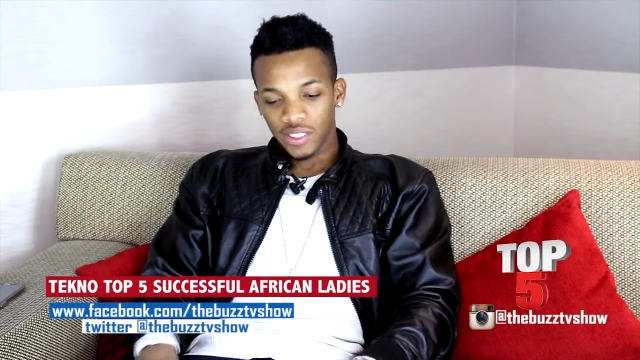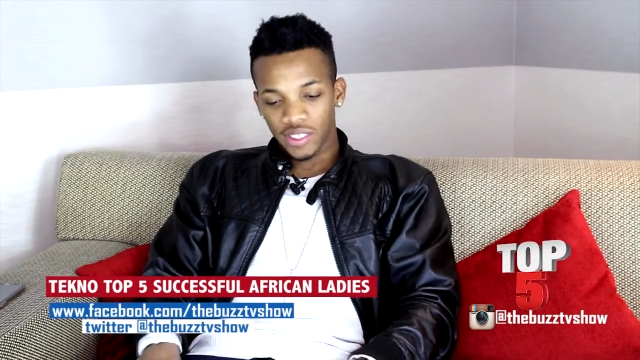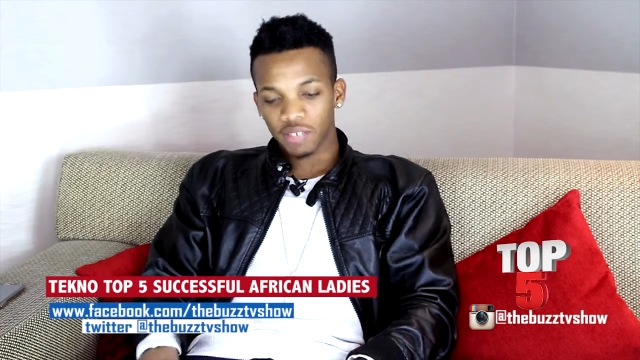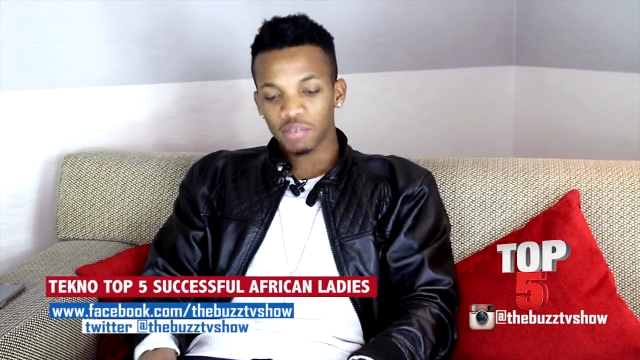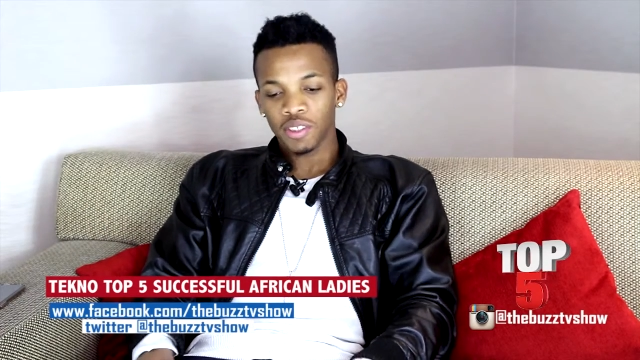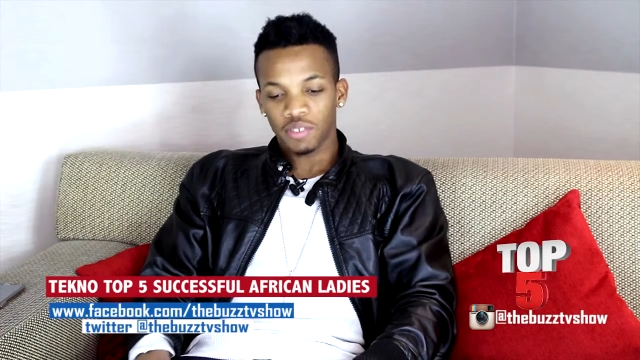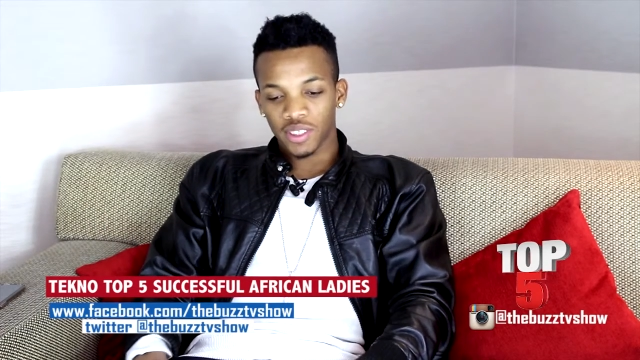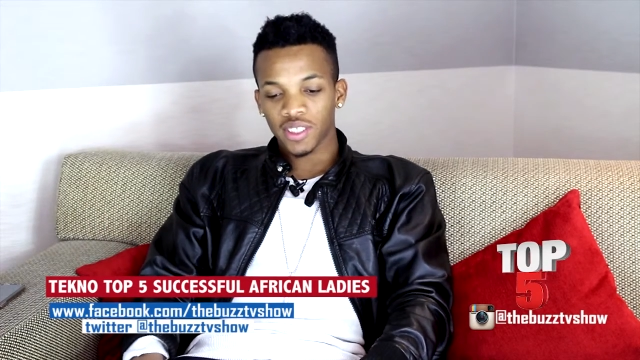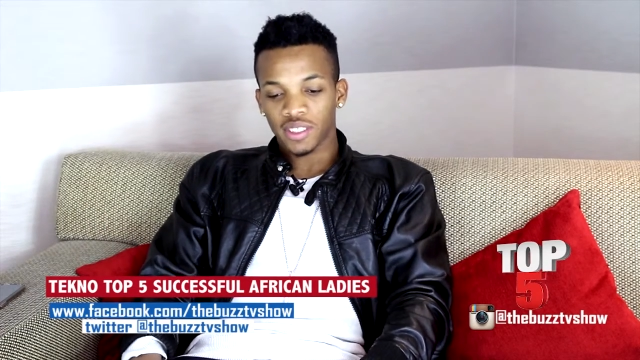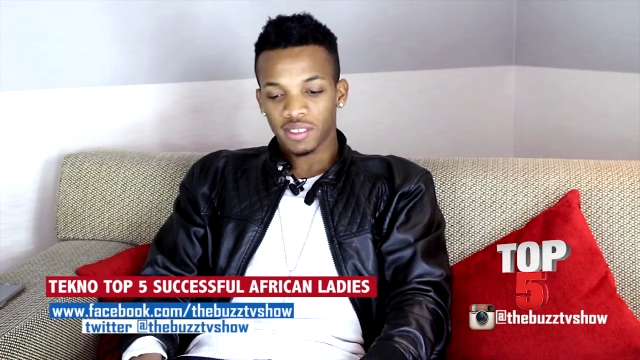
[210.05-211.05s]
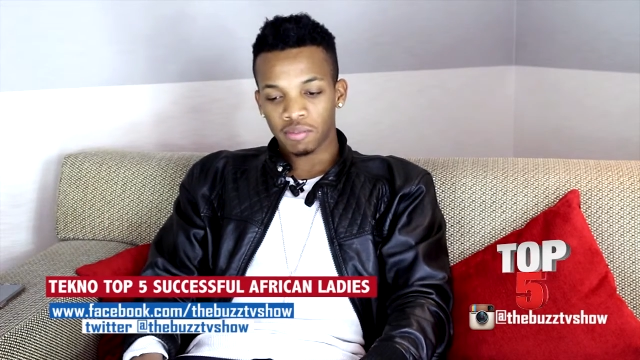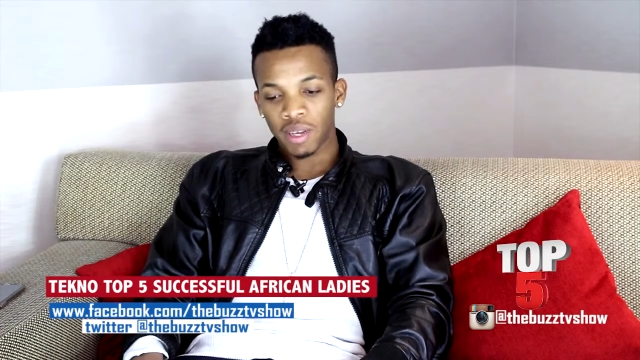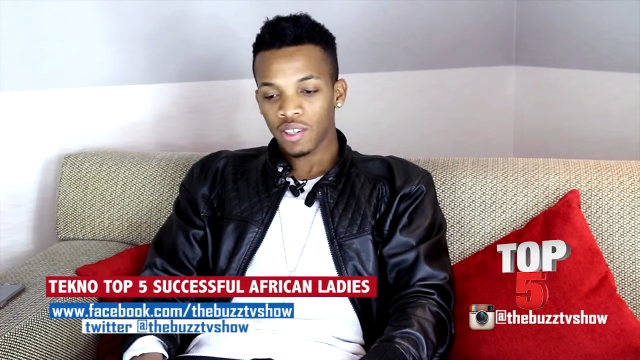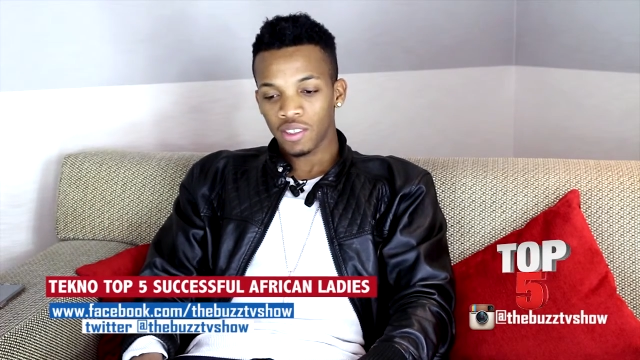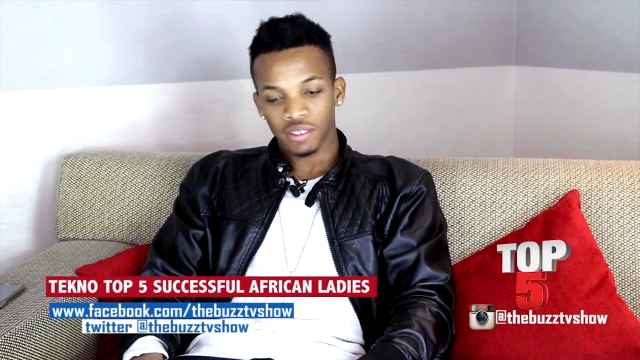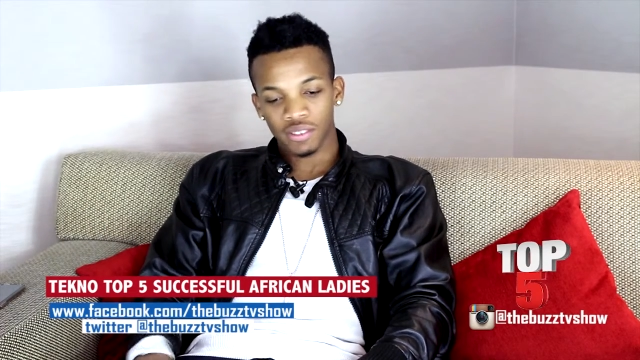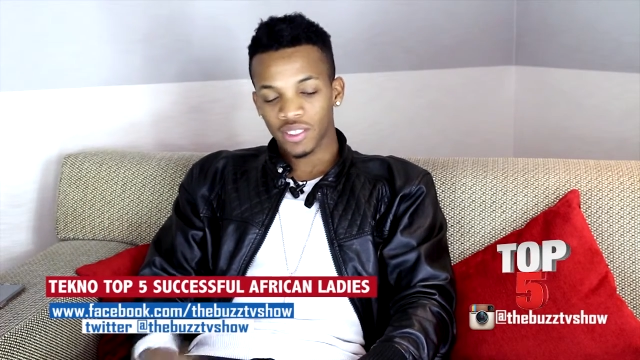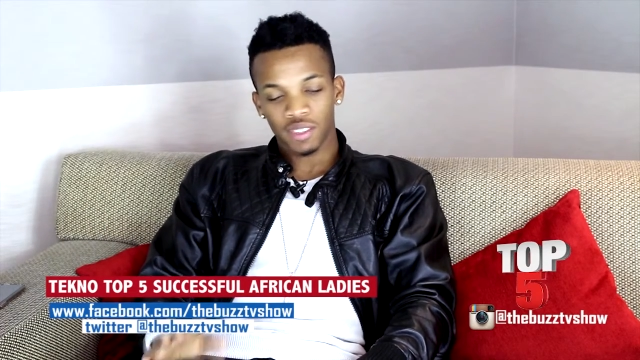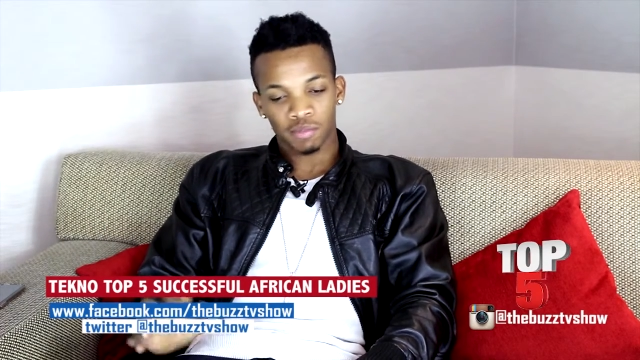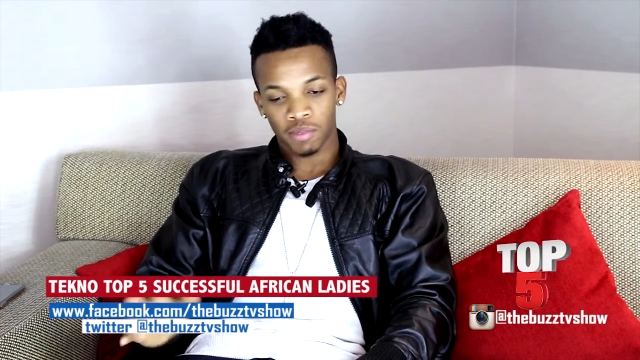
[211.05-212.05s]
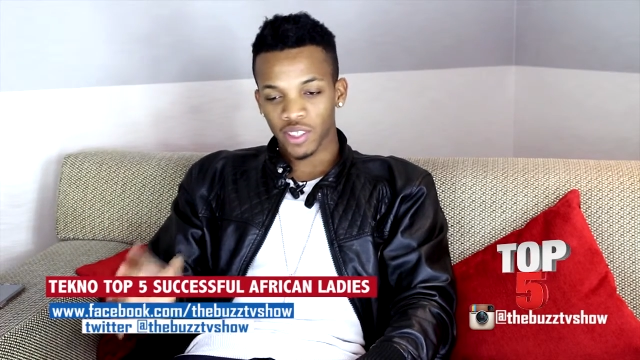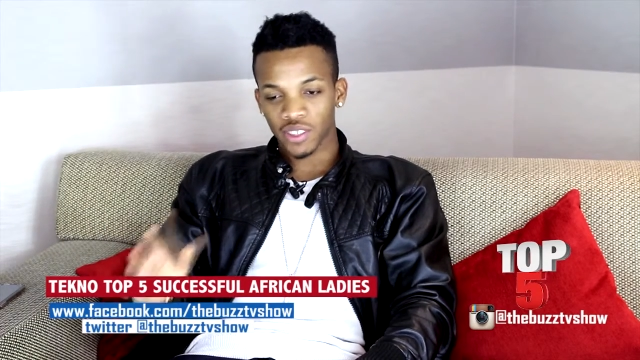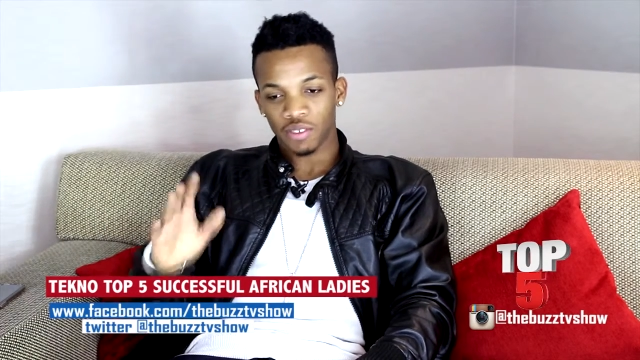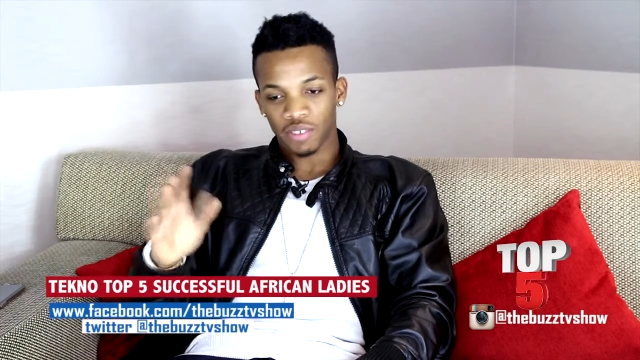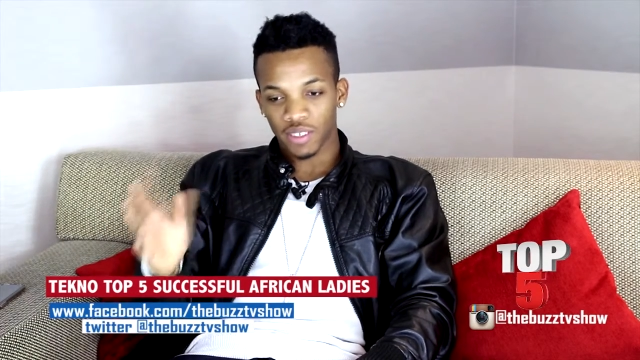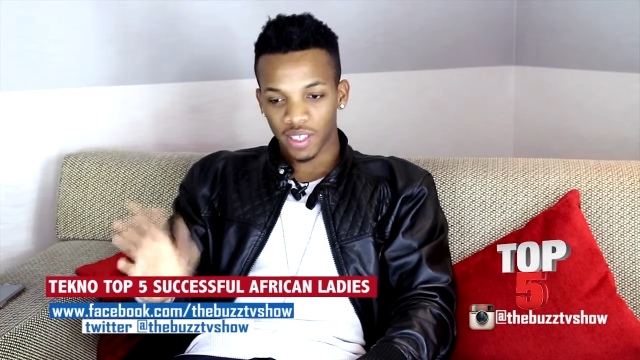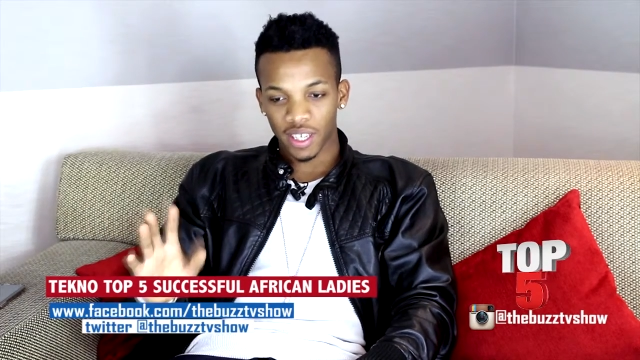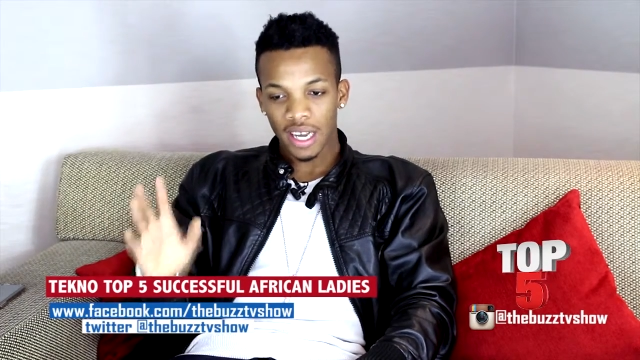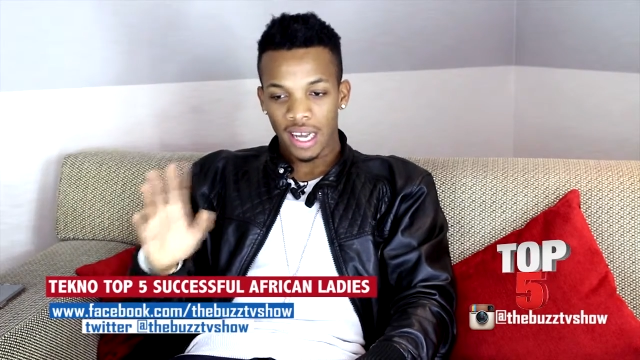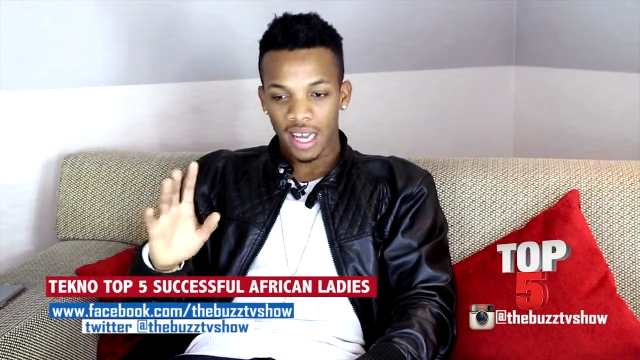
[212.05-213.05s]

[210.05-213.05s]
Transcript: Genevieve is my love, not because of her